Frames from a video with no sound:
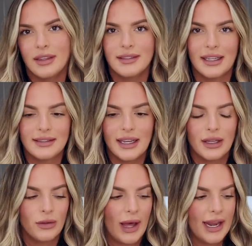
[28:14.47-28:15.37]
the scents that
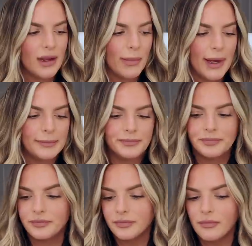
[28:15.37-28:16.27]
you like, but
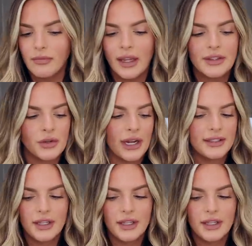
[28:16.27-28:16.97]
it's great.